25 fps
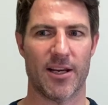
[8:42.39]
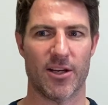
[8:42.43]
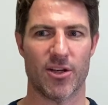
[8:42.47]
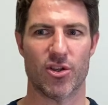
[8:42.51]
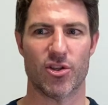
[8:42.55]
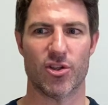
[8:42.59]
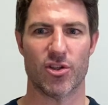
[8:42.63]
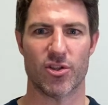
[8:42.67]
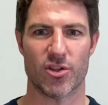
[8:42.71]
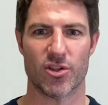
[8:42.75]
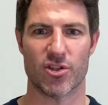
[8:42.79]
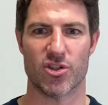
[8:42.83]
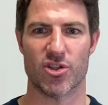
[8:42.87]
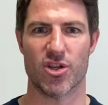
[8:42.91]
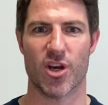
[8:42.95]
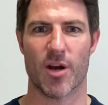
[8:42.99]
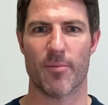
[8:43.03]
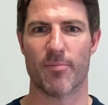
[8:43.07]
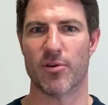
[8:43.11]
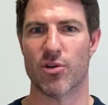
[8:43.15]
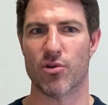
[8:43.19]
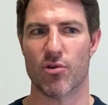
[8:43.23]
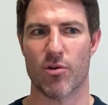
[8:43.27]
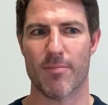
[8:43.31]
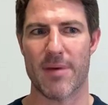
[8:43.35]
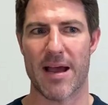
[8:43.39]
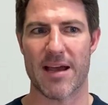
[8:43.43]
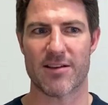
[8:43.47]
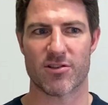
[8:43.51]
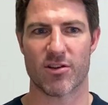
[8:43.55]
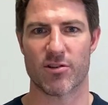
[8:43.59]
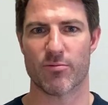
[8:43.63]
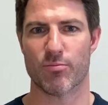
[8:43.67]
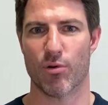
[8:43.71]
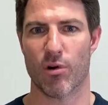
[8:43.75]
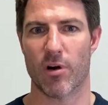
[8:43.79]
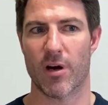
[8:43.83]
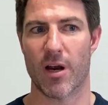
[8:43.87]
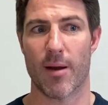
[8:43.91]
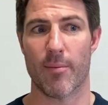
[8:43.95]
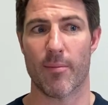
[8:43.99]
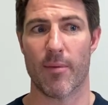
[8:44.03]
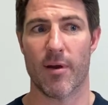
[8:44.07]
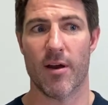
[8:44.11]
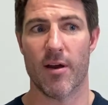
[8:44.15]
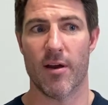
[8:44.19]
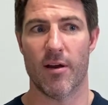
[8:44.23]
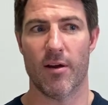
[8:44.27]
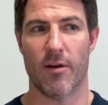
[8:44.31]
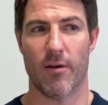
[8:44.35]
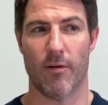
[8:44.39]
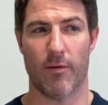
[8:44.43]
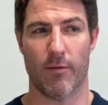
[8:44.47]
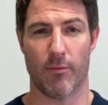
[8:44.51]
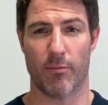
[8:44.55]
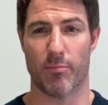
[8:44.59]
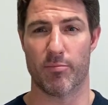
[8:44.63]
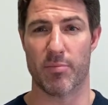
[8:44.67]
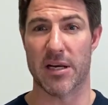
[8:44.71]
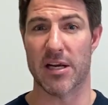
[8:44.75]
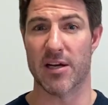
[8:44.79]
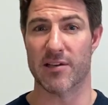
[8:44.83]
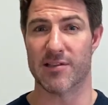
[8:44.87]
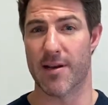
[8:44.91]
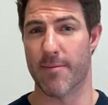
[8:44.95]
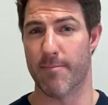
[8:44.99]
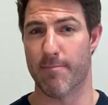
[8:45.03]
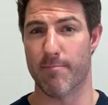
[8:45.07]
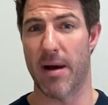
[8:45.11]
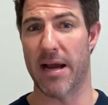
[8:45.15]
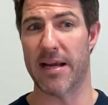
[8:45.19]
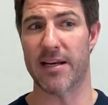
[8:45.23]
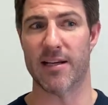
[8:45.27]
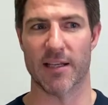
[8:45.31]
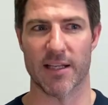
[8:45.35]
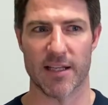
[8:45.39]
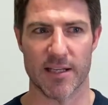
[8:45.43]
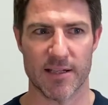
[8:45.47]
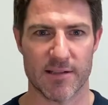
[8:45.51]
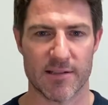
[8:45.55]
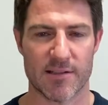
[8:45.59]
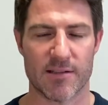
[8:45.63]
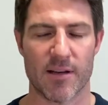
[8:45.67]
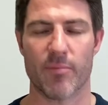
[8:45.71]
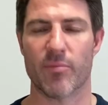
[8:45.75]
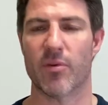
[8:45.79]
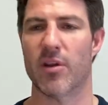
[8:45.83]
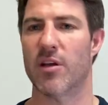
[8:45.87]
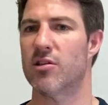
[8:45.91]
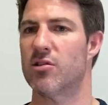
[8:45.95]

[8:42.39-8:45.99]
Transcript: you shouldn't just jump into a master's program because it might lead to something.